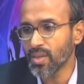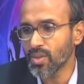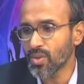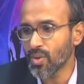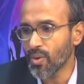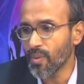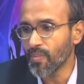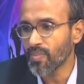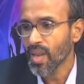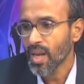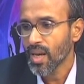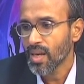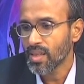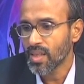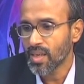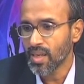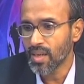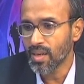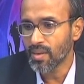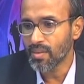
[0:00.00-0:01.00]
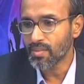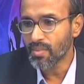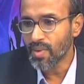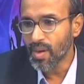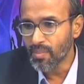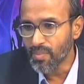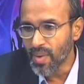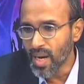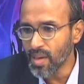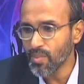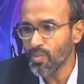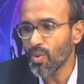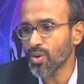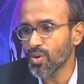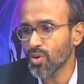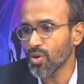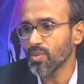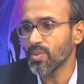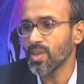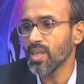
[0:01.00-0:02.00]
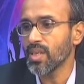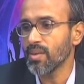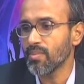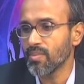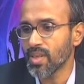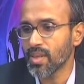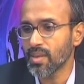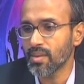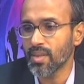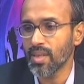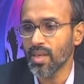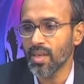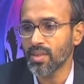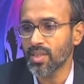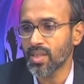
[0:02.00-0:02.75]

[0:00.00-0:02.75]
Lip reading: So, the main motto of the